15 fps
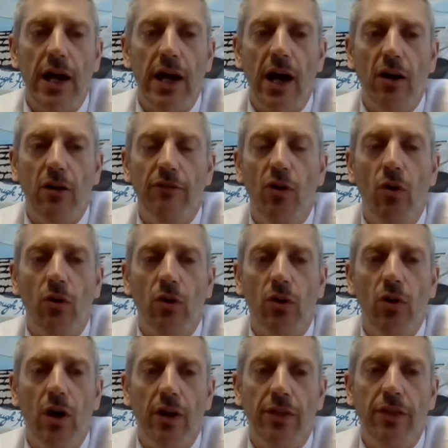out of whole
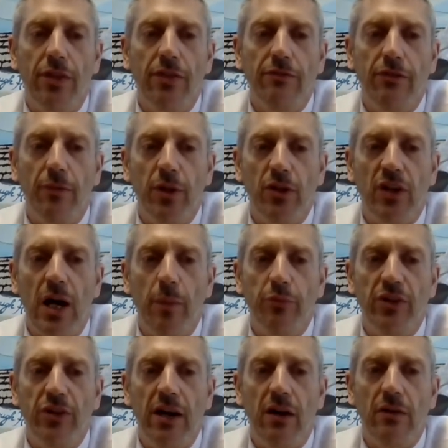cloth from the
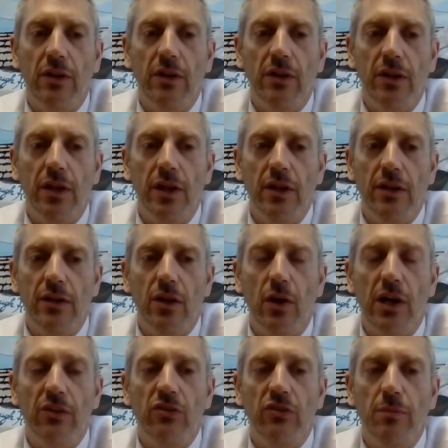top down. And, you know,
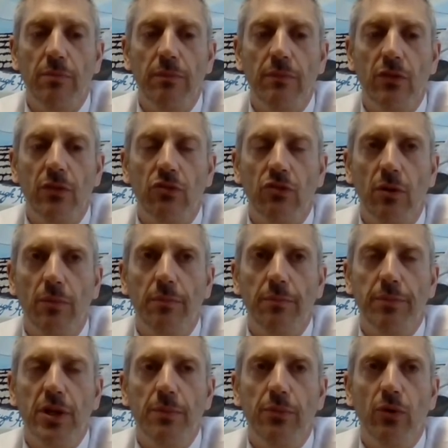I see some
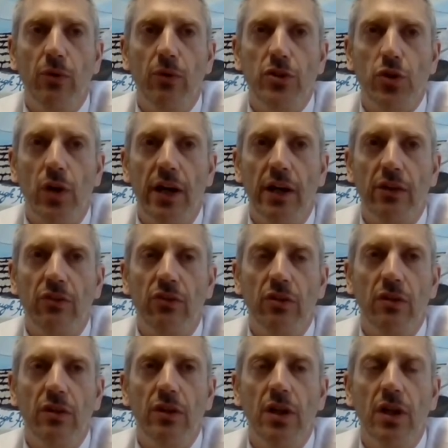people trying
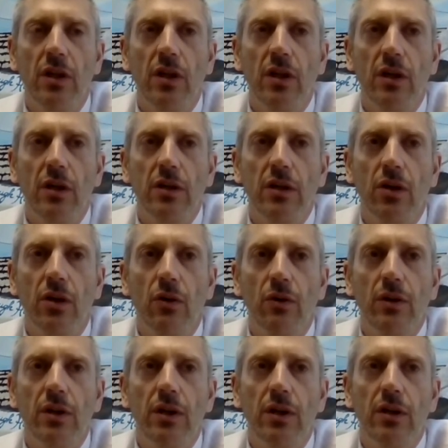to, you know,